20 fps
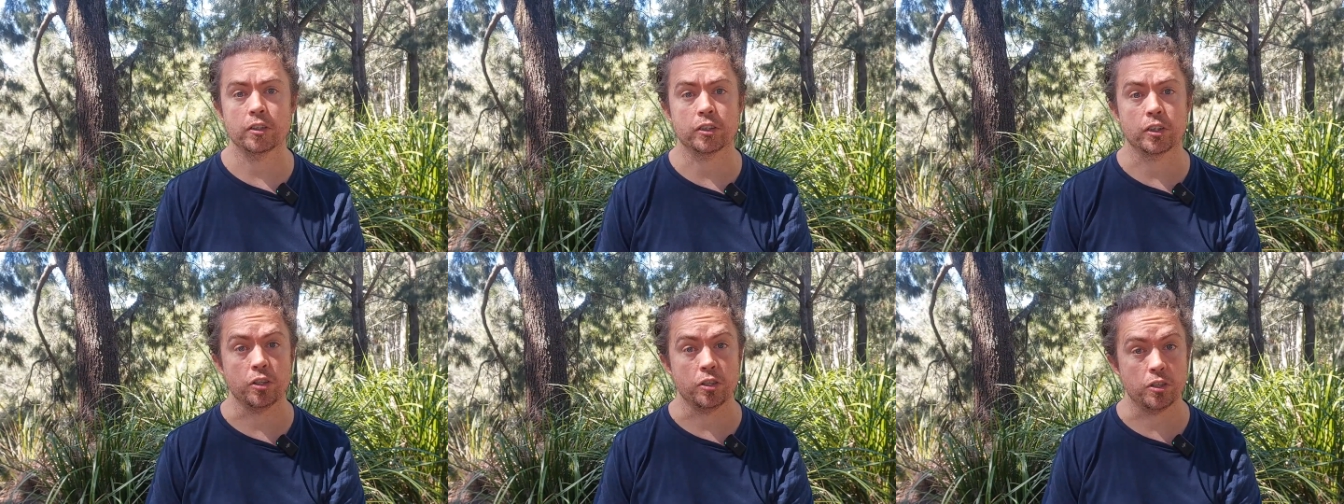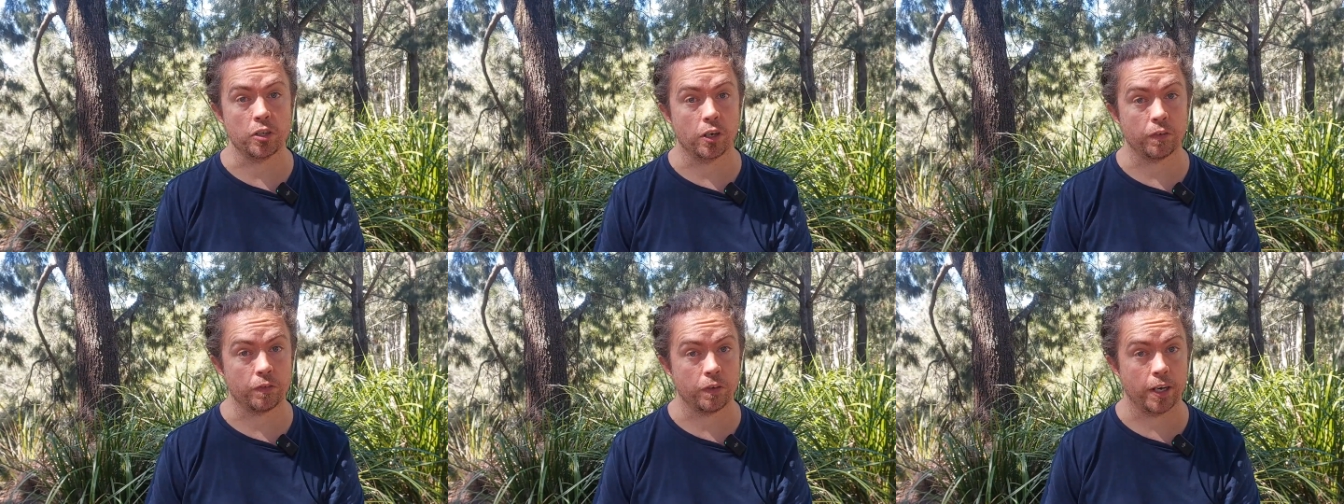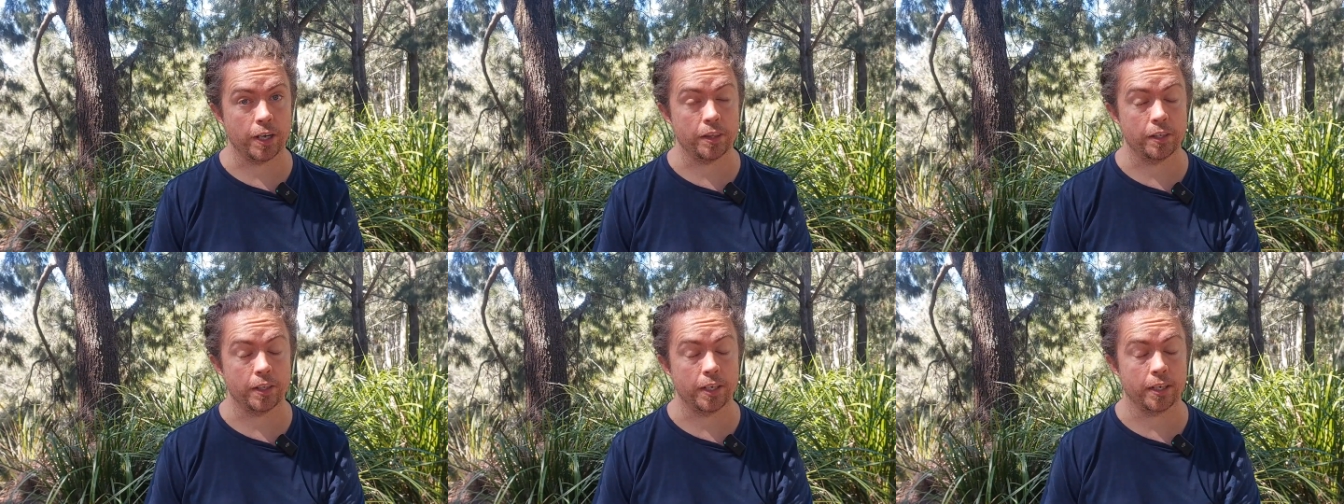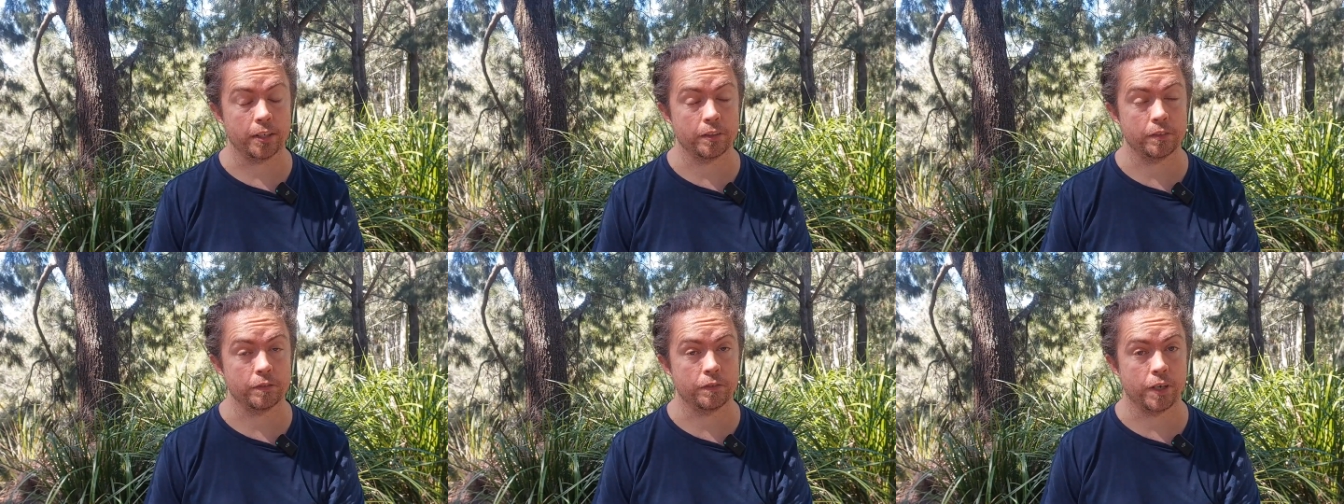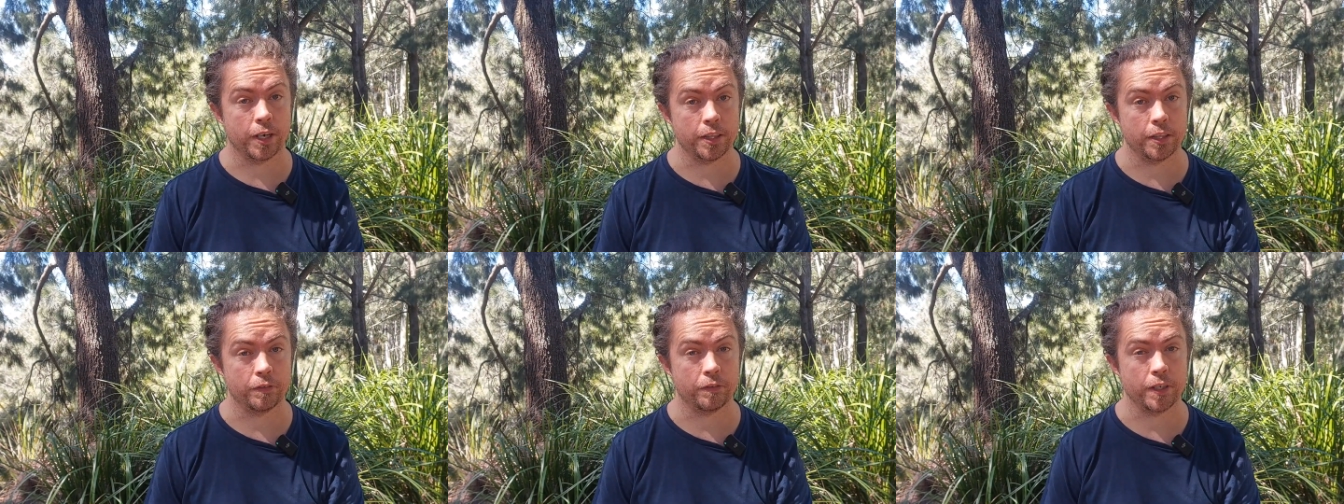so you can go find
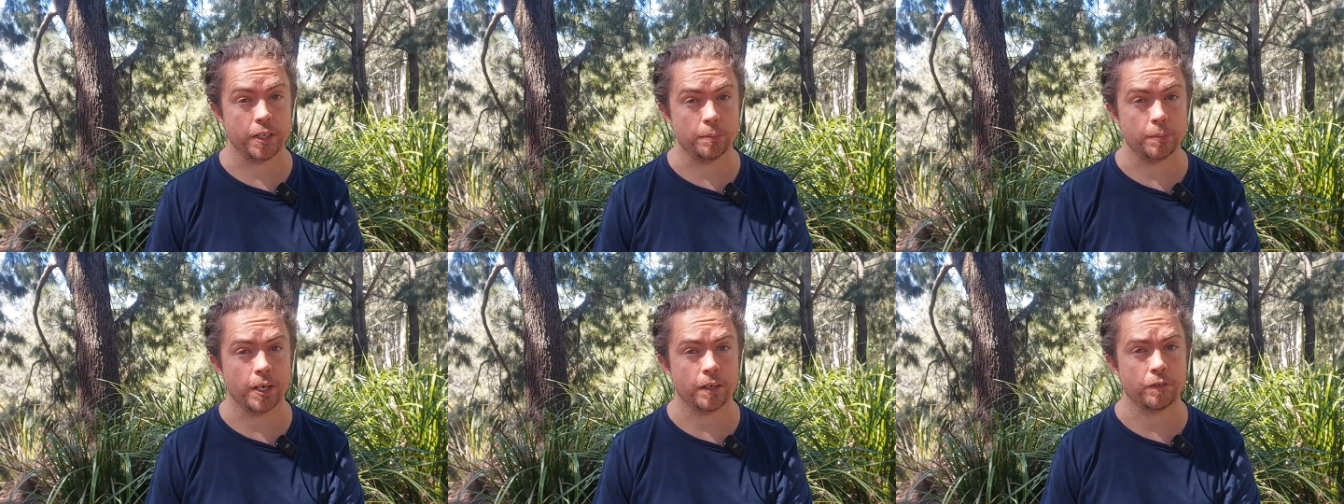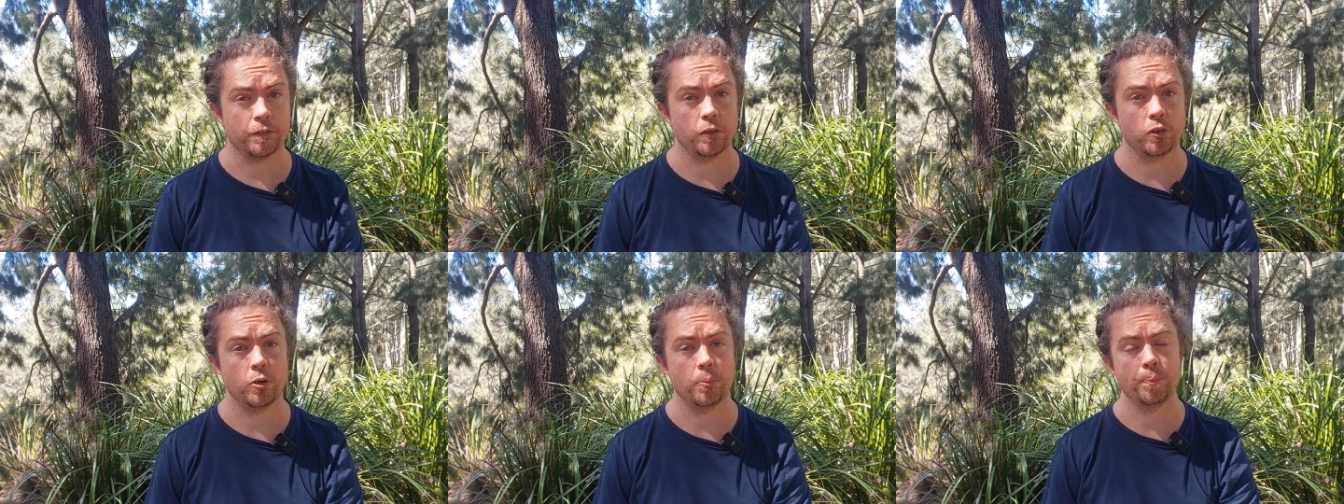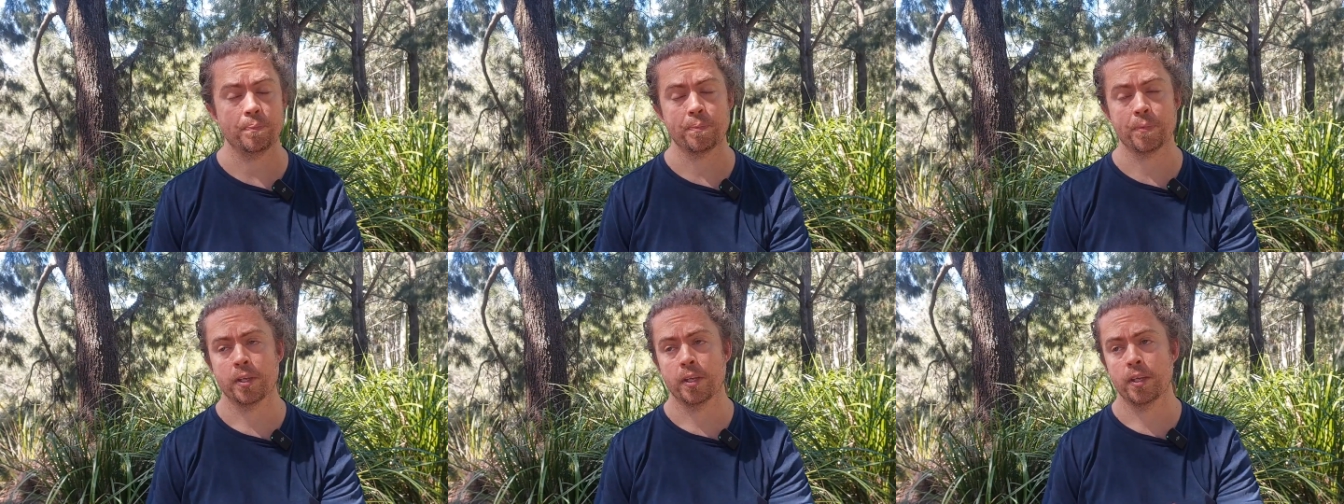the feedback form.